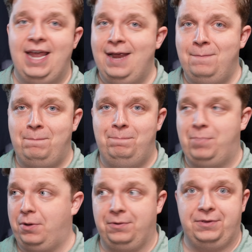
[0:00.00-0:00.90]
And
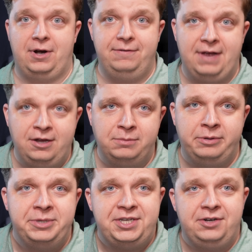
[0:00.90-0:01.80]
both are
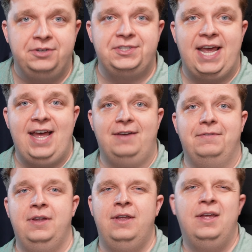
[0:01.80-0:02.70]
valuable materials to have.
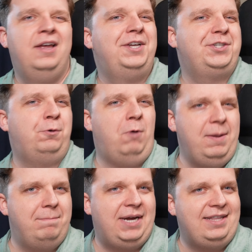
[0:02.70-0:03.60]
So
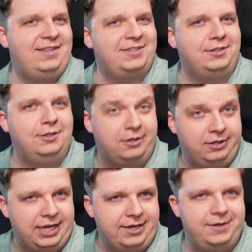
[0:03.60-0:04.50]
what might this look
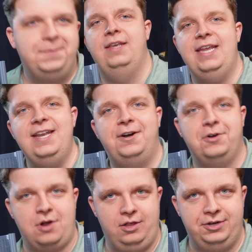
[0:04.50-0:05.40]
like? In
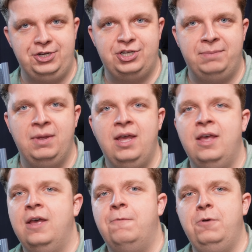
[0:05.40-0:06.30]
our colony ship,
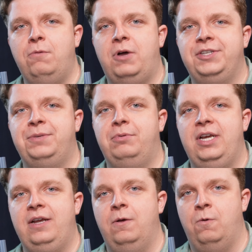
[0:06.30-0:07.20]
we'll want to
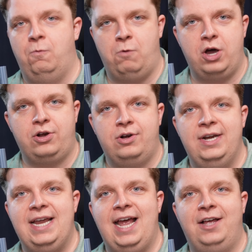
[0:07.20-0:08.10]
bring water,
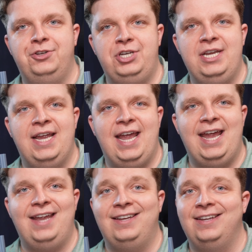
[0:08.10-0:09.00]
algae,
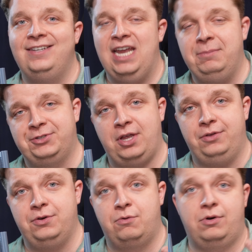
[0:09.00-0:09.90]
and table
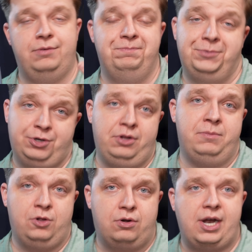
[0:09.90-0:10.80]
salt, or
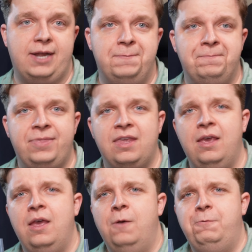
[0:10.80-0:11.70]
sodium chloride.
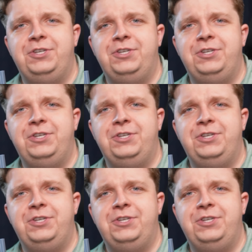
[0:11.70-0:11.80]
We